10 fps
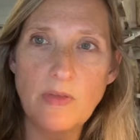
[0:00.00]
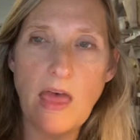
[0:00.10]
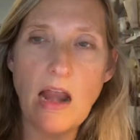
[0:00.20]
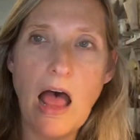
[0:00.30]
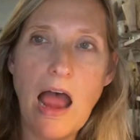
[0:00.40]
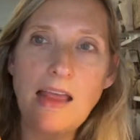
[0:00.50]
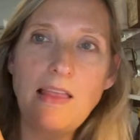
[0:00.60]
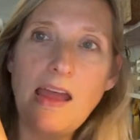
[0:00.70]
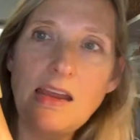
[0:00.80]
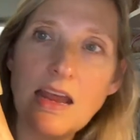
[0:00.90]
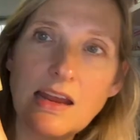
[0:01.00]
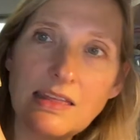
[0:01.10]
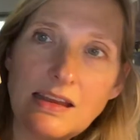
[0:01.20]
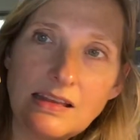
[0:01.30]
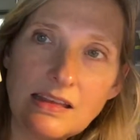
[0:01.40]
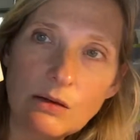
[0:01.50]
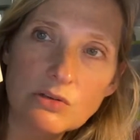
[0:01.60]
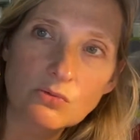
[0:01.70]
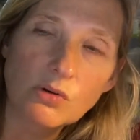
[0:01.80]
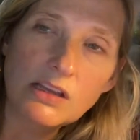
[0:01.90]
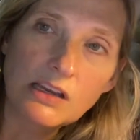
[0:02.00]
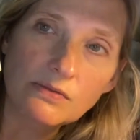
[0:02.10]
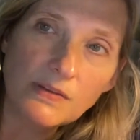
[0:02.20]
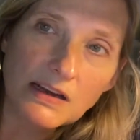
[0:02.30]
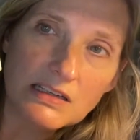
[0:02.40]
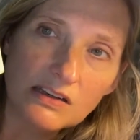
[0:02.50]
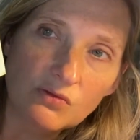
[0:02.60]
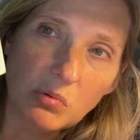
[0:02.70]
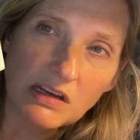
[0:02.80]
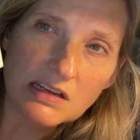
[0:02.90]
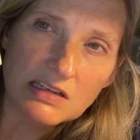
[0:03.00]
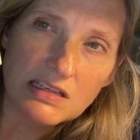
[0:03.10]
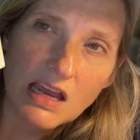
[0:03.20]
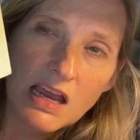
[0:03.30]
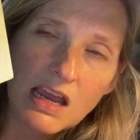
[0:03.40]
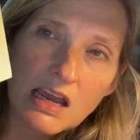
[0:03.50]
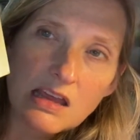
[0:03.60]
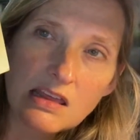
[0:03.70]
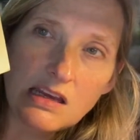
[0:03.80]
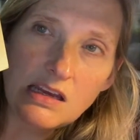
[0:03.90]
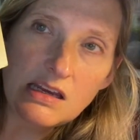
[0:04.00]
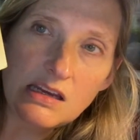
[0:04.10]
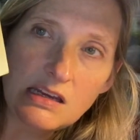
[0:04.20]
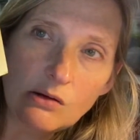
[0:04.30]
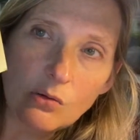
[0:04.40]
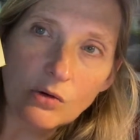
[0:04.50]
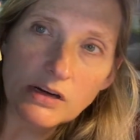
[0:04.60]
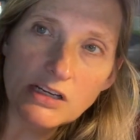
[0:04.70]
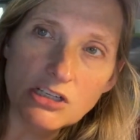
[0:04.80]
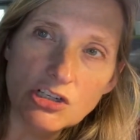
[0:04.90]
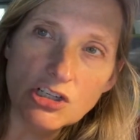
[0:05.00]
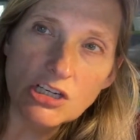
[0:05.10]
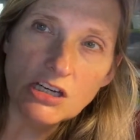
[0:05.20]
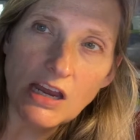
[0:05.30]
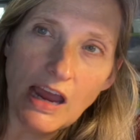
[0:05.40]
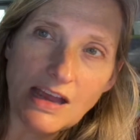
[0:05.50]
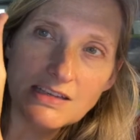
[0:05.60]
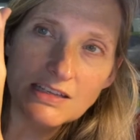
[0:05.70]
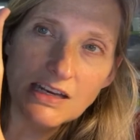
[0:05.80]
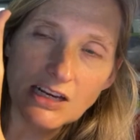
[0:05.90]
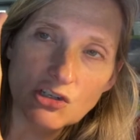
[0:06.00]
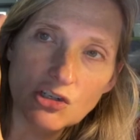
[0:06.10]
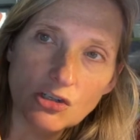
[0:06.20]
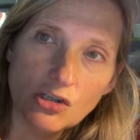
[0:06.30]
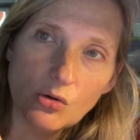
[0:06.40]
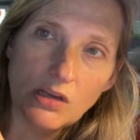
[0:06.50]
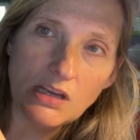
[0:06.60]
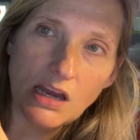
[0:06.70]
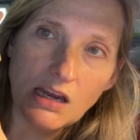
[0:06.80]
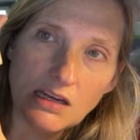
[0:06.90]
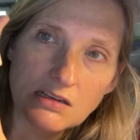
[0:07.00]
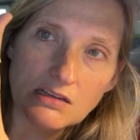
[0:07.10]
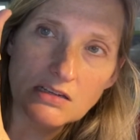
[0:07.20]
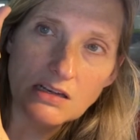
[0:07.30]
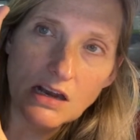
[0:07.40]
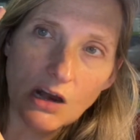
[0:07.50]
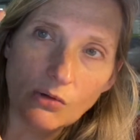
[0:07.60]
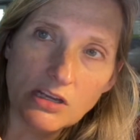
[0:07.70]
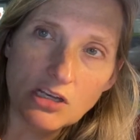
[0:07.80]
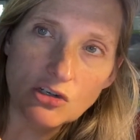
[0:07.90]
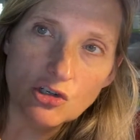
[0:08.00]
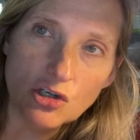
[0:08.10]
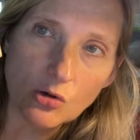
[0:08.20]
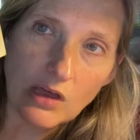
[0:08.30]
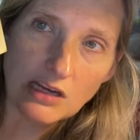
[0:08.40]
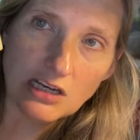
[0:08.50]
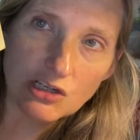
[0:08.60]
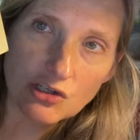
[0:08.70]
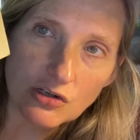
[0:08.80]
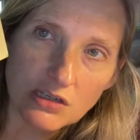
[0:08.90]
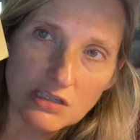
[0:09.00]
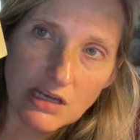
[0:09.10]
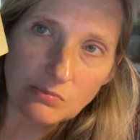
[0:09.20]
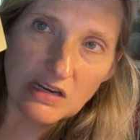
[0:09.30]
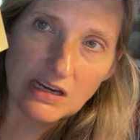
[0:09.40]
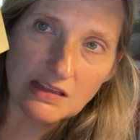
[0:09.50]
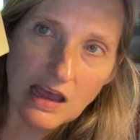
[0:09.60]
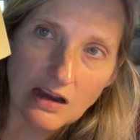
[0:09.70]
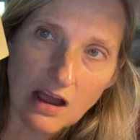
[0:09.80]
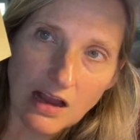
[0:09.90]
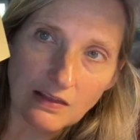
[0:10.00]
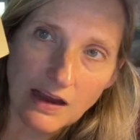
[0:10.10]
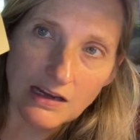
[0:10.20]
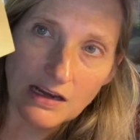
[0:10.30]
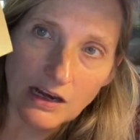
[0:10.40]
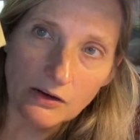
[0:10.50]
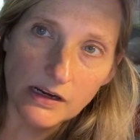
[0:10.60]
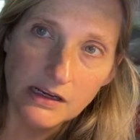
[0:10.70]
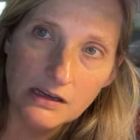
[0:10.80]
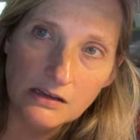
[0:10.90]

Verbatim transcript: that highlight, and I think that that was really effective because the orange has a texture to it, and I really didn't show that texture except in that highlighted area.